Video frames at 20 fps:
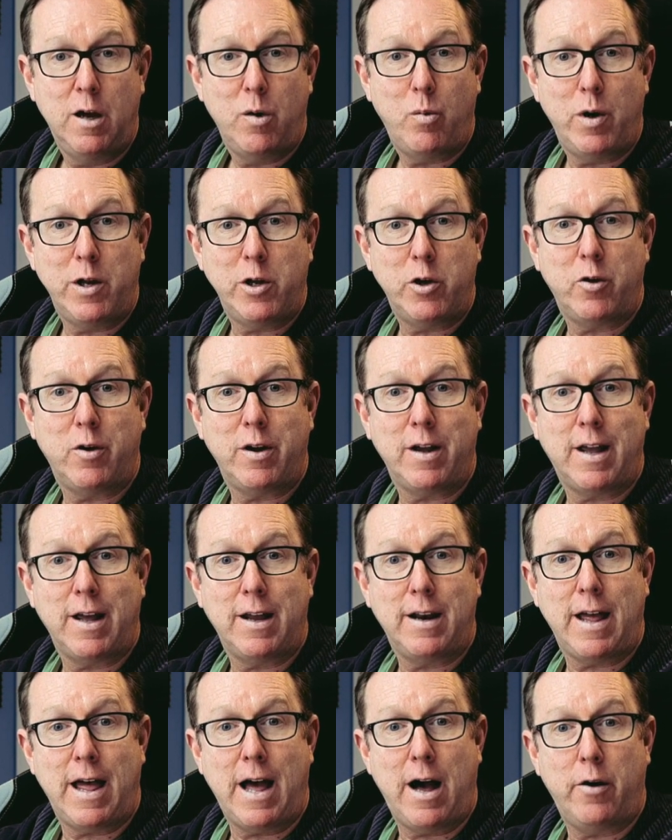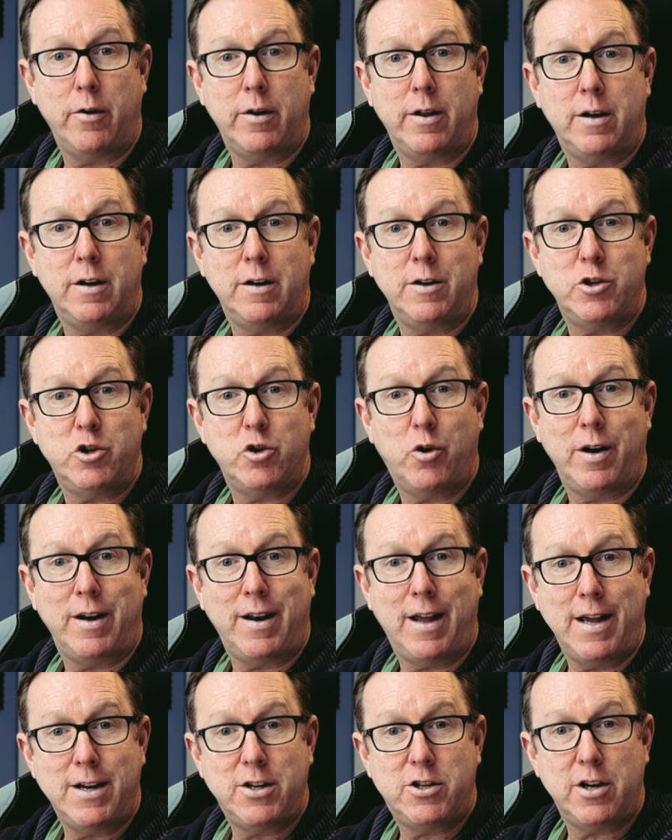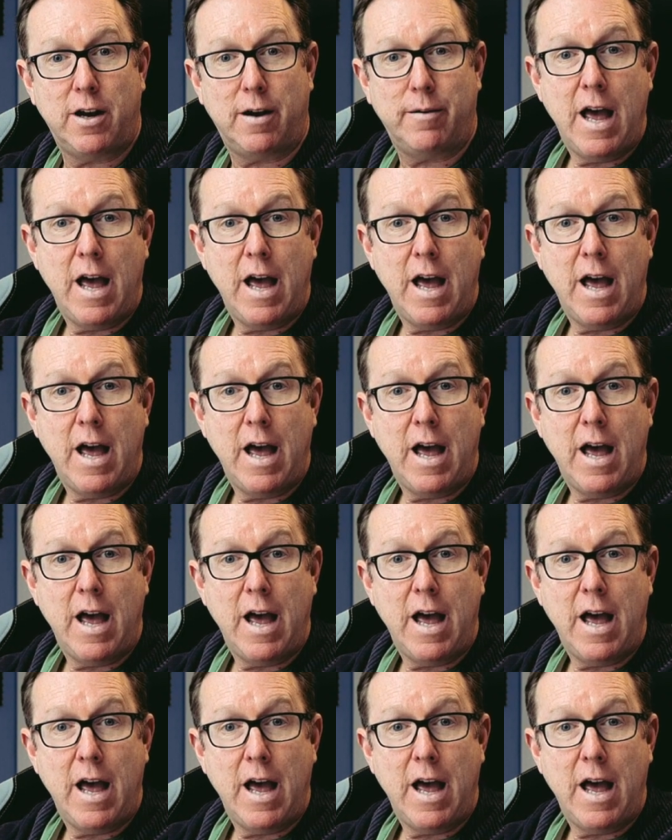where you can get out and enjoy nature.